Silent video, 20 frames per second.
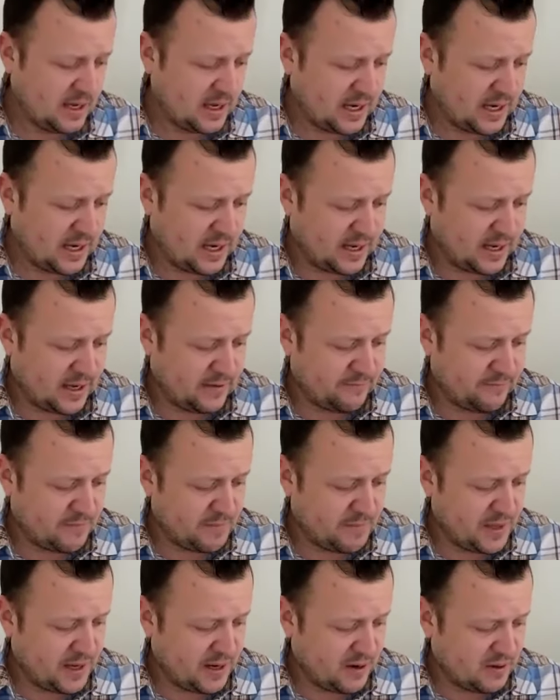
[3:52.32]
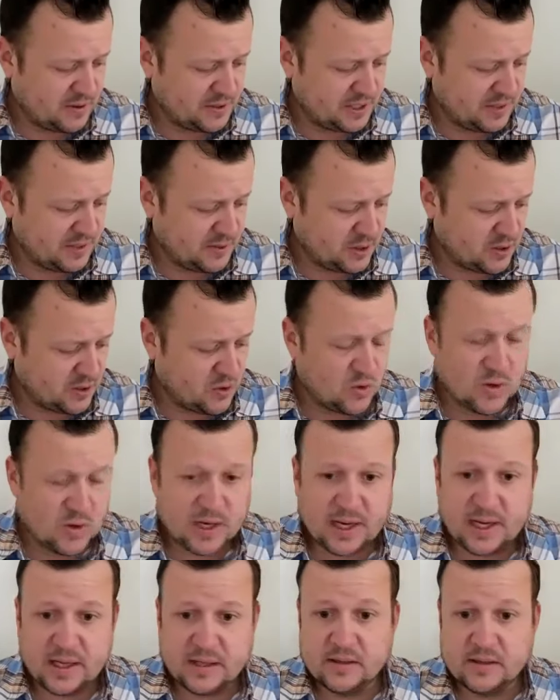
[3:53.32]
And from there, I was able to
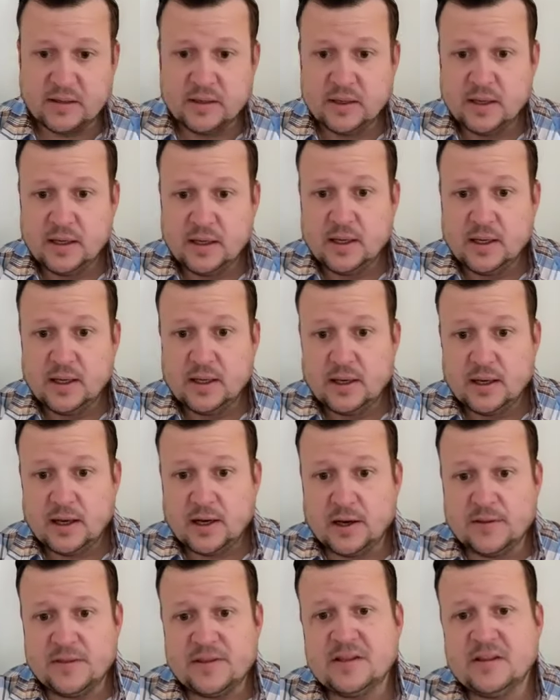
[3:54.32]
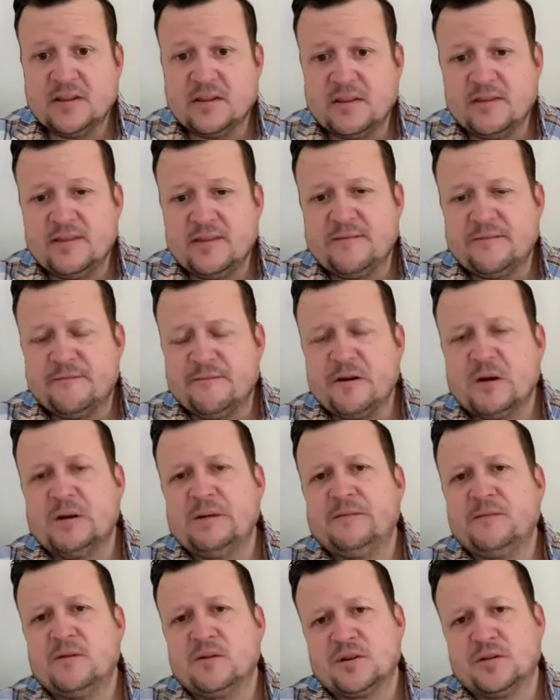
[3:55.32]
create the very
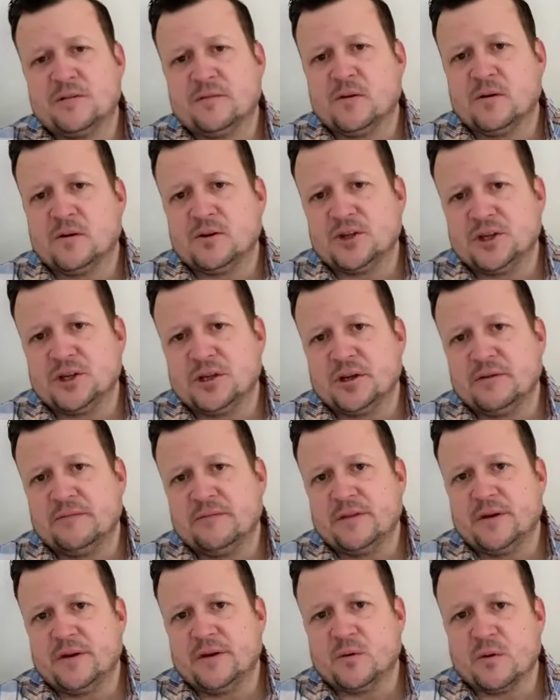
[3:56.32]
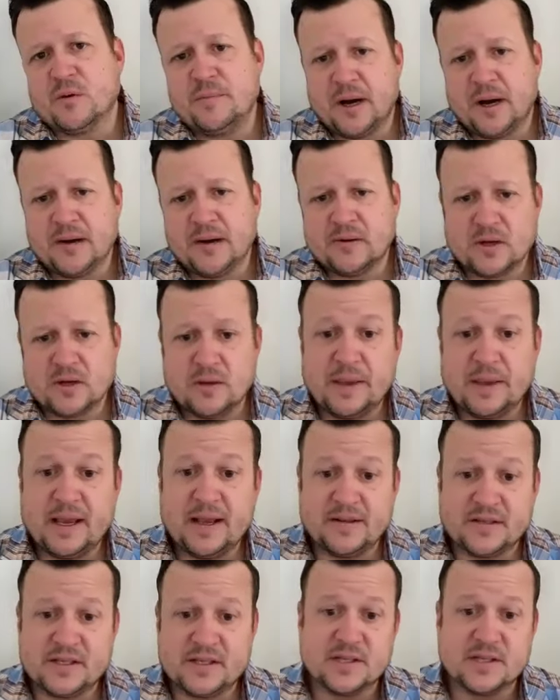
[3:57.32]
first version of the Remodel
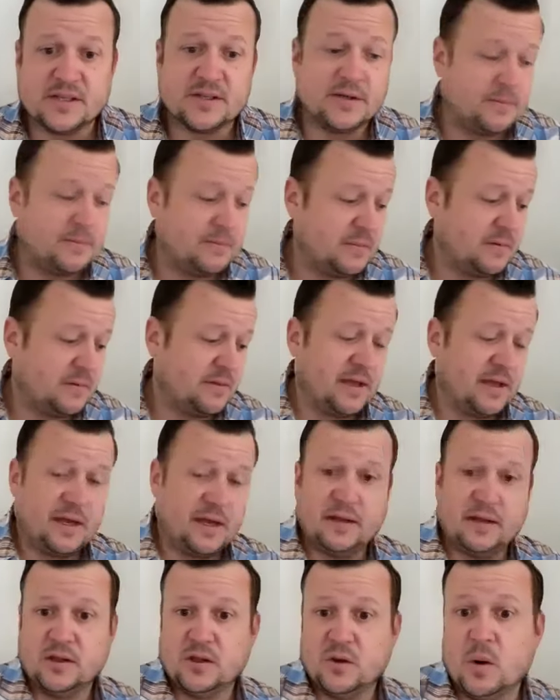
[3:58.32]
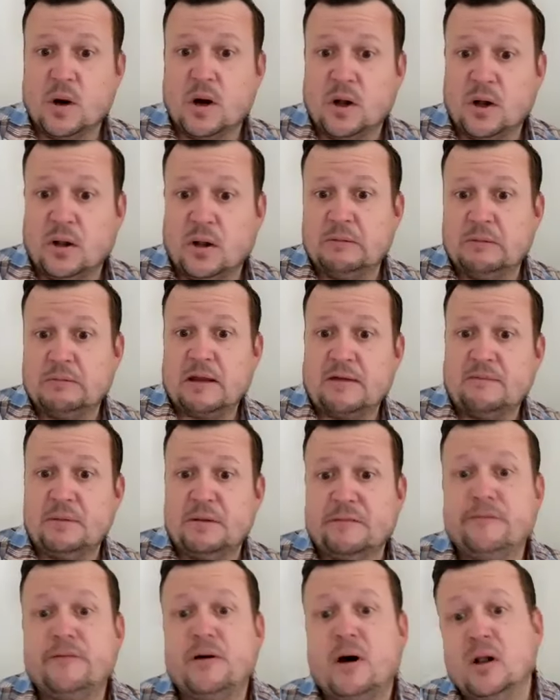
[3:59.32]
command system that you all have
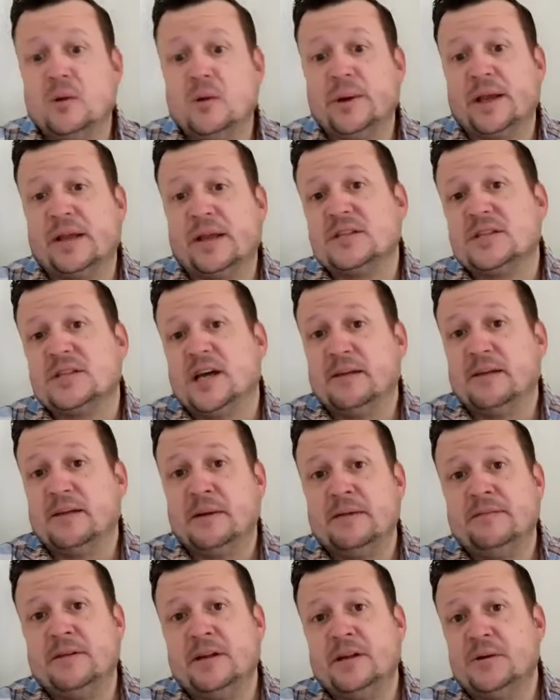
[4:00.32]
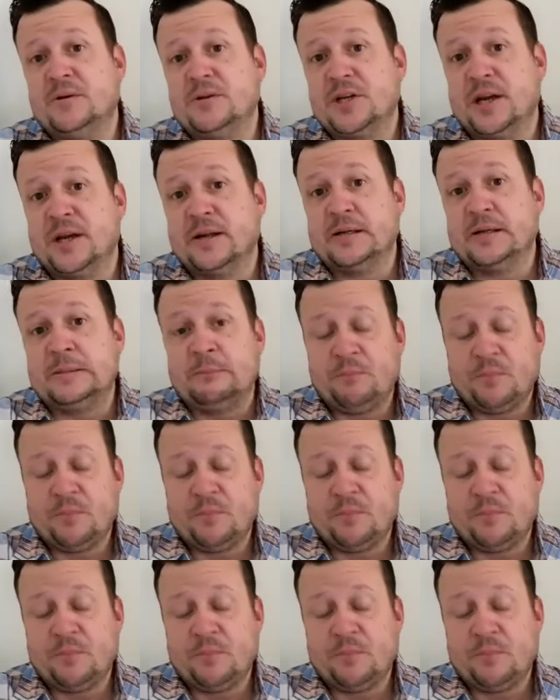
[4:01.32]
been following inside my video channel.